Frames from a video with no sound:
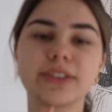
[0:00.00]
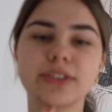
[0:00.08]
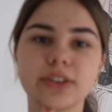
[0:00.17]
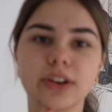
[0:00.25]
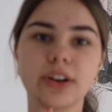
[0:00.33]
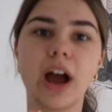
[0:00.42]

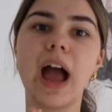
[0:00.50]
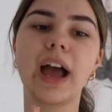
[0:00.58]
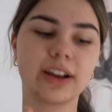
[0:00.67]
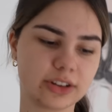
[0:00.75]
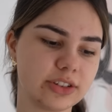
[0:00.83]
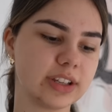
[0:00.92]
so I
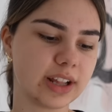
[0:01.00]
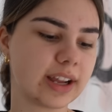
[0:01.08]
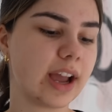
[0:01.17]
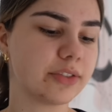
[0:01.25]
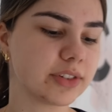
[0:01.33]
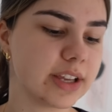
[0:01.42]
actually like
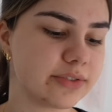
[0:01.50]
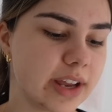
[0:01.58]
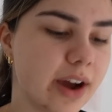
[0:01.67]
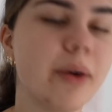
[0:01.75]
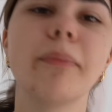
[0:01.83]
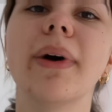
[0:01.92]
have to leave
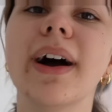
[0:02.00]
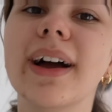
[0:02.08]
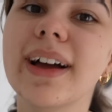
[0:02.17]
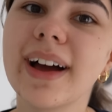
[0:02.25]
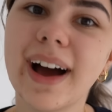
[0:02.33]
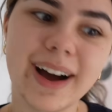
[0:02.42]
now,
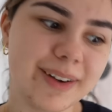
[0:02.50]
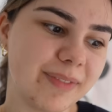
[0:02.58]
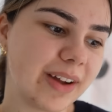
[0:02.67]
but I'm